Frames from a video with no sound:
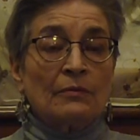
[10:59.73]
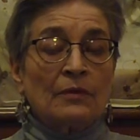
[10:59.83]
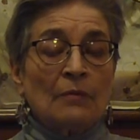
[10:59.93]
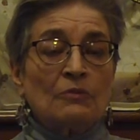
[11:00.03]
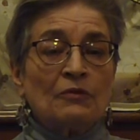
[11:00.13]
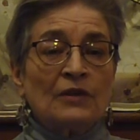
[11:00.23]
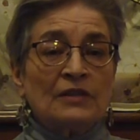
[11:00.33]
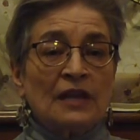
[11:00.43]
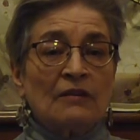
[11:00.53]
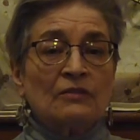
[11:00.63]
Dobbs Ferry's
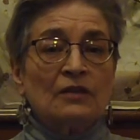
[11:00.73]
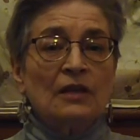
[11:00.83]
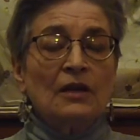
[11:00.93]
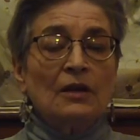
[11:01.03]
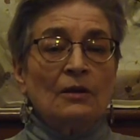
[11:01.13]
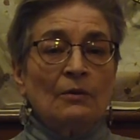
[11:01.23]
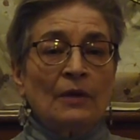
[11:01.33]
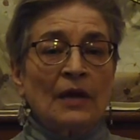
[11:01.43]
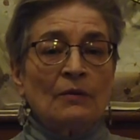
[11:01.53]
house, when I